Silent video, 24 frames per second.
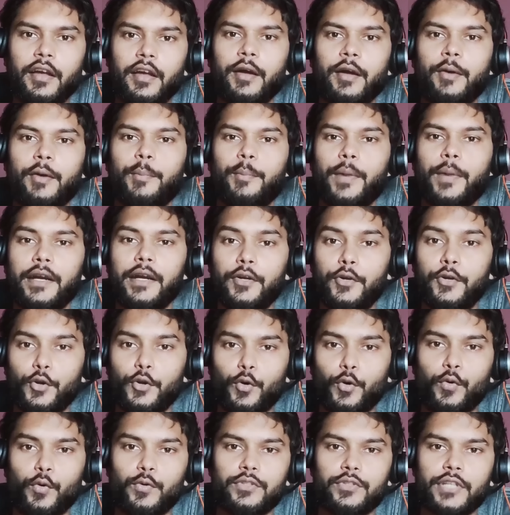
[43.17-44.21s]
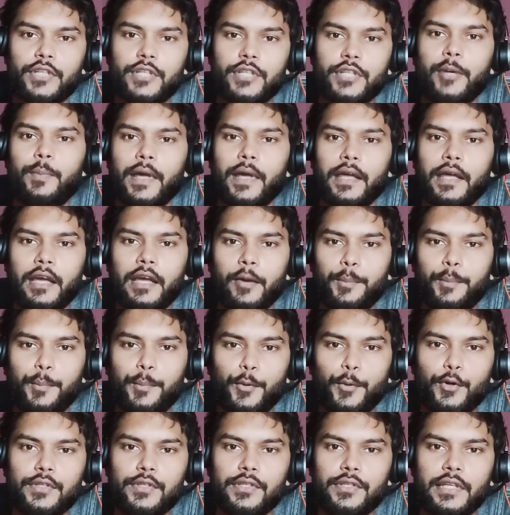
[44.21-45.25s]
But no, Jetpack
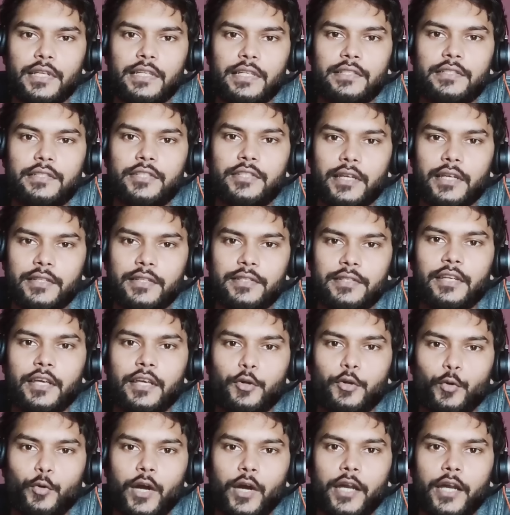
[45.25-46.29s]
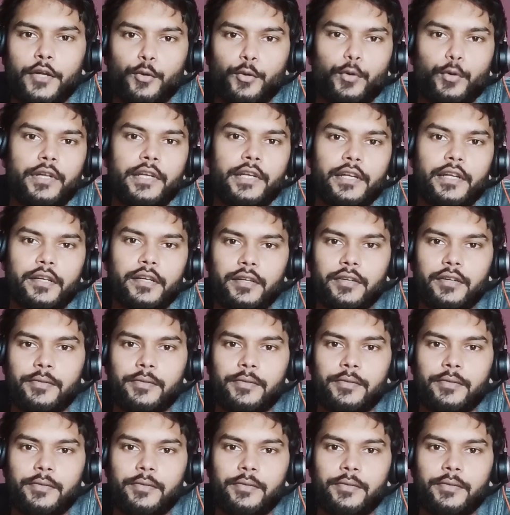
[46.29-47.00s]
Compose is just a UI toolkit.